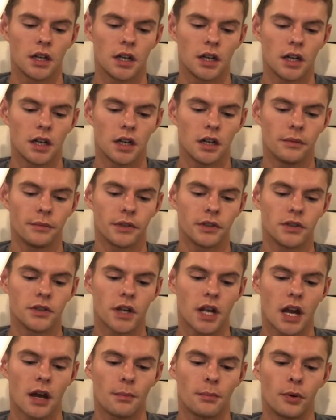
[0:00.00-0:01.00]
You
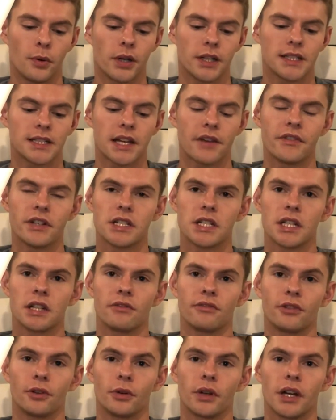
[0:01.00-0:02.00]
do get
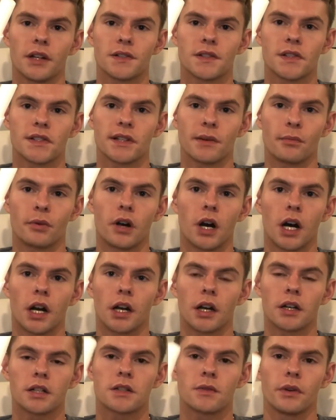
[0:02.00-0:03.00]
0.17 fluid ounces of
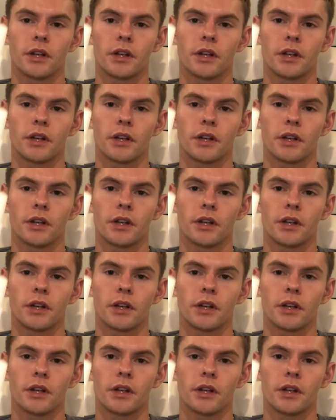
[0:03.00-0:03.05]
product,